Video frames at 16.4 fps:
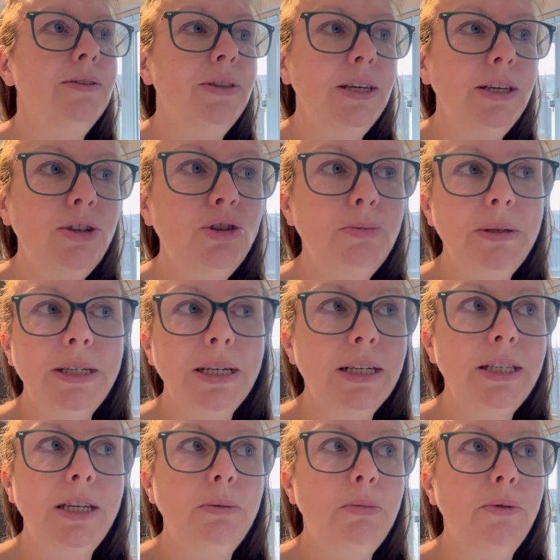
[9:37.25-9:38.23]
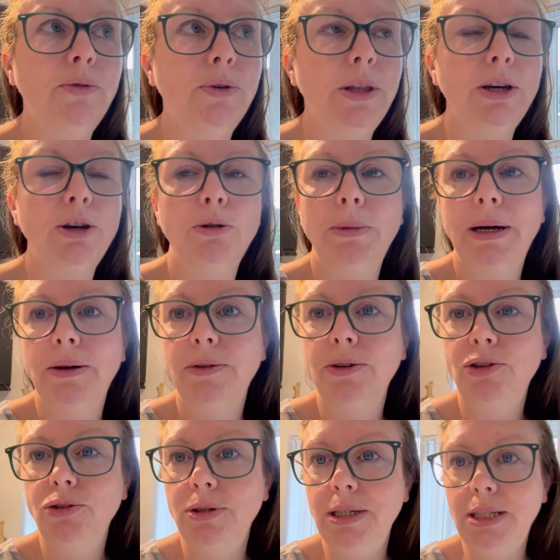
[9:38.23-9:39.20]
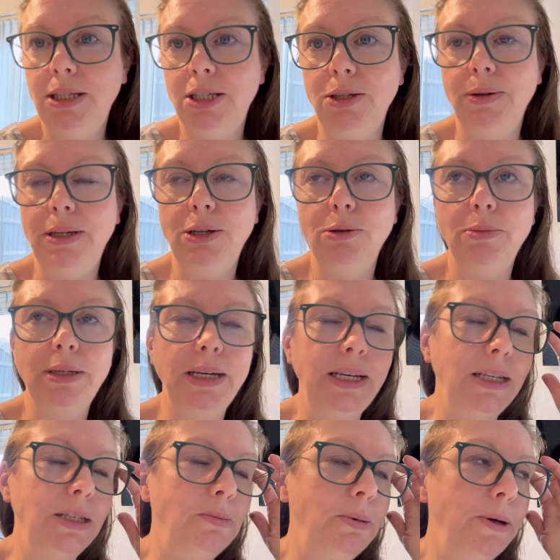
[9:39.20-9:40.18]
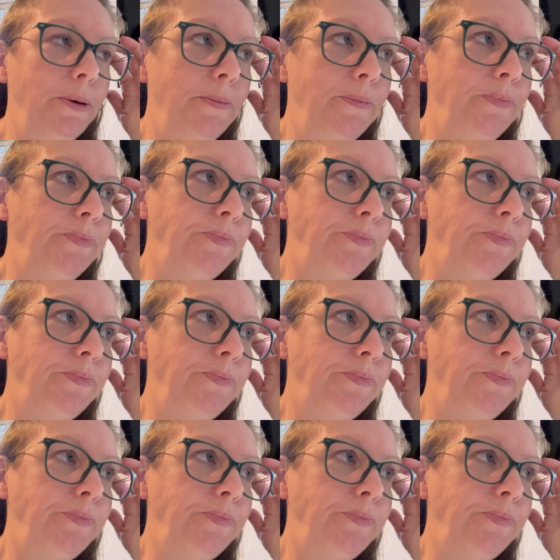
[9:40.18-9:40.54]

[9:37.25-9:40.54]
They should be tested before they come out. They shouldn't need to do any updates, but